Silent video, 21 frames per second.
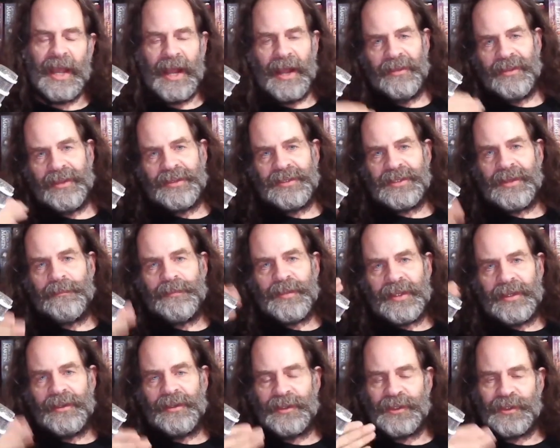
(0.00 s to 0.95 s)
And then
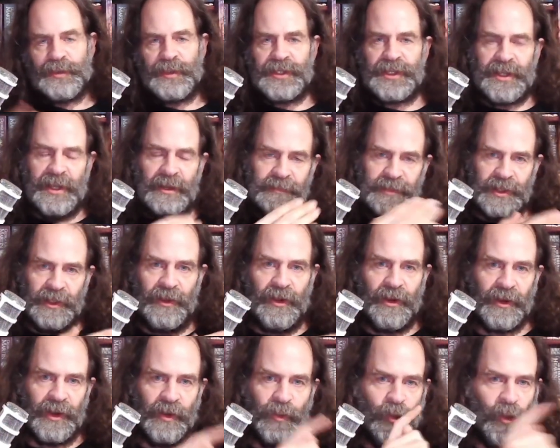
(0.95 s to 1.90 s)
something else which comes
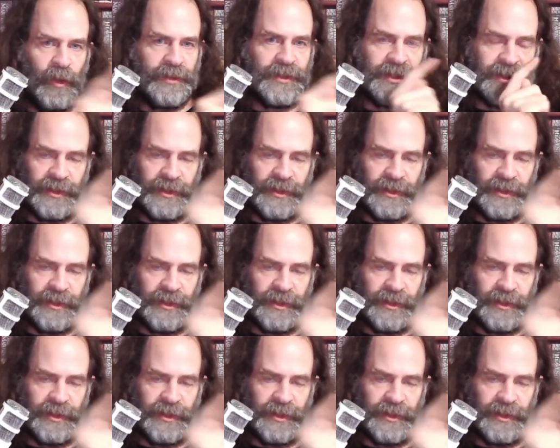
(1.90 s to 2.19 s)
along and wants